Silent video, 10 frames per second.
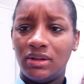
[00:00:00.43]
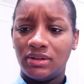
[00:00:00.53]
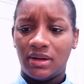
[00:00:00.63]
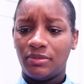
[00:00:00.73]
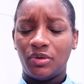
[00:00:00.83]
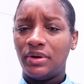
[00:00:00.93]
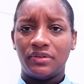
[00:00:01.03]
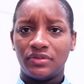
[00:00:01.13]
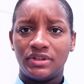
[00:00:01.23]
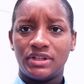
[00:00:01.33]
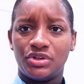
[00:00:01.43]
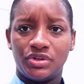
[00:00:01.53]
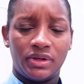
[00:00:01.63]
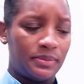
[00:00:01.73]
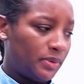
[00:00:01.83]
that I'm queen of
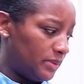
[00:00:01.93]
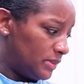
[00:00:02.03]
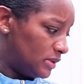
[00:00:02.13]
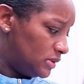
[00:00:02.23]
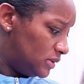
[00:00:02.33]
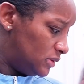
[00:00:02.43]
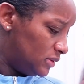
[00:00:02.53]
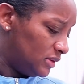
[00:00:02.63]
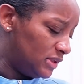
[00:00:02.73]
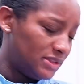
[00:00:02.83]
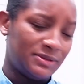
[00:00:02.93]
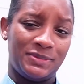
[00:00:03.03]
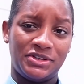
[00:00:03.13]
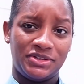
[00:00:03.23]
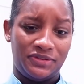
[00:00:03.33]
rescheduling an appointment,
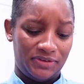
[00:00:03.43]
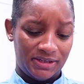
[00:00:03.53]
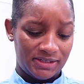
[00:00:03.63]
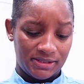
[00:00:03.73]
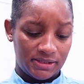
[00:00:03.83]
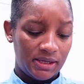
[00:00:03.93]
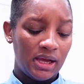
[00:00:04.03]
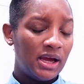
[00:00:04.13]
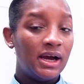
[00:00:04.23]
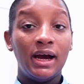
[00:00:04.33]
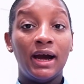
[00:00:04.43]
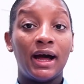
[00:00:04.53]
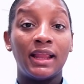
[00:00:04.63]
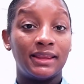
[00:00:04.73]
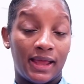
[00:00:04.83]
especially if it doesn't
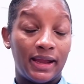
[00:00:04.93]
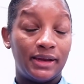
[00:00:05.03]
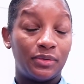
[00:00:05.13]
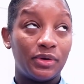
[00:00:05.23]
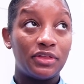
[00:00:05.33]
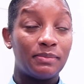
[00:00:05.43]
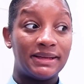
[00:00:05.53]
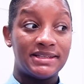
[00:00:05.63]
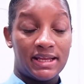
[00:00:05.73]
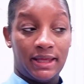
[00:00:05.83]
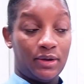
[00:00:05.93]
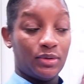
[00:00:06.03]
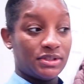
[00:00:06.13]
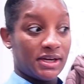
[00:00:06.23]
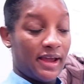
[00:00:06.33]
align with my daily
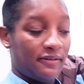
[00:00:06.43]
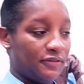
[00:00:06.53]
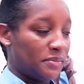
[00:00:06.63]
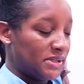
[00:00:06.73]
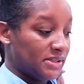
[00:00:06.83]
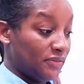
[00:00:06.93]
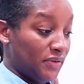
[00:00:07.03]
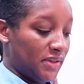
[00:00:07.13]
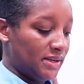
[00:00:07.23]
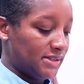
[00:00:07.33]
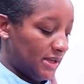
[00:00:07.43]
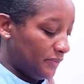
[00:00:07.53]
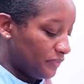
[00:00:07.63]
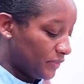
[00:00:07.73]
goals that I have for myself on that day.